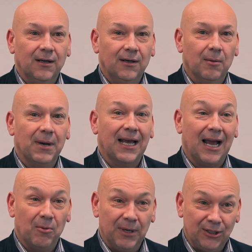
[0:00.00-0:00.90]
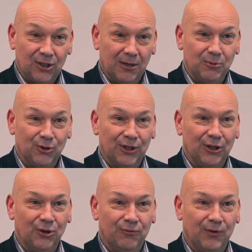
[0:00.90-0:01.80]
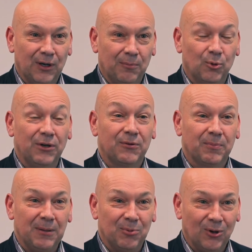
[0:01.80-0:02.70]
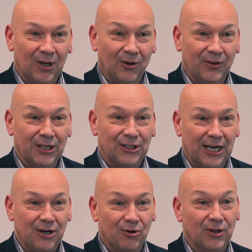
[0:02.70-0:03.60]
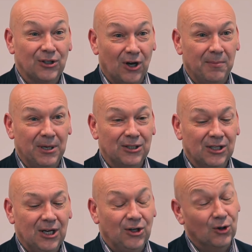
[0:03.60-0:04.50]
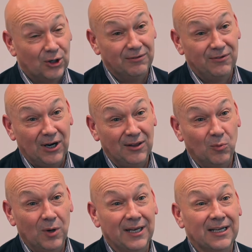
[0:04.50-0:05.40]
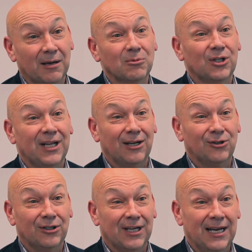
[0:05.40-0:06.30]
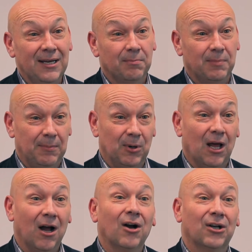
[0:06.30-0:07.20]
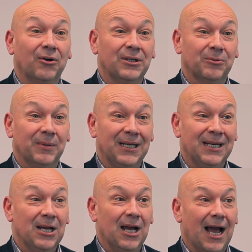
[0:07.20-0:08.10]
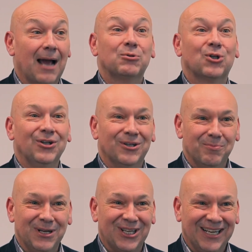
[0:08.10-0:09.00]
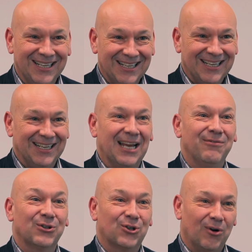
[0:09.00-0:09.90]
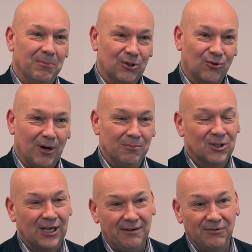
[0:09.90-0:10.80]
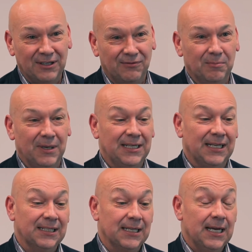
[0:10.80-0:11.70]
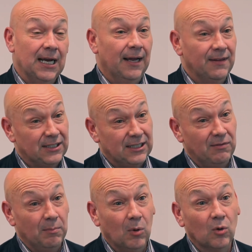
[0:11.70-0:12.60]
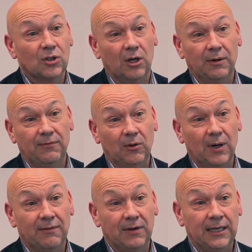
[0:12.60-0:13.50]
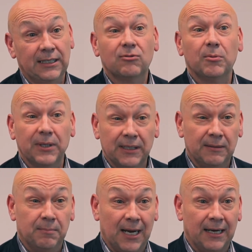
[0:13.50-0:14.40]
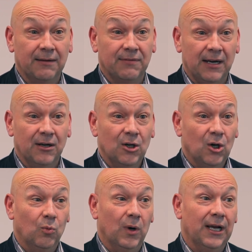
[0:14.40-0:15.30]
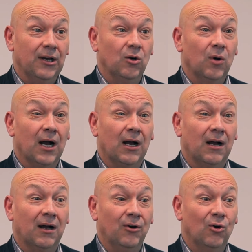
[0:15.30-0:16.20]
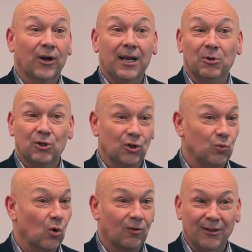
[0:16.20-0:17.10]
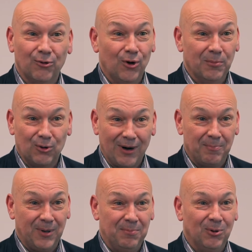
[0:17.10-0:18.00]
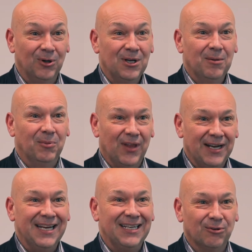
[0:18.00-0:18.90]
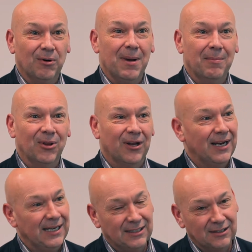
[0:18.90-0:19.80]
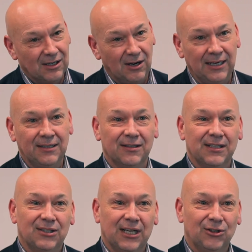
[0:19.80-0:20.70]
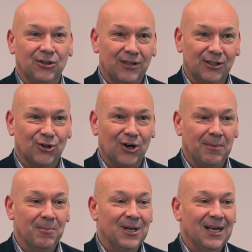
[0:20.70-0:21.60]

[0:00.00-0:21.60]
No matter how many times you think you've briefed people on the agenda and the timings, you're going to find that when it comes to the actual day, people are going to be absent and missing, late for Scrum or Scrums, late for different meetings. And this is even more so if you have a distributed planning event where you are not able to just walk around the room and grab people, but they need to remember that they need to dial into this session at this time.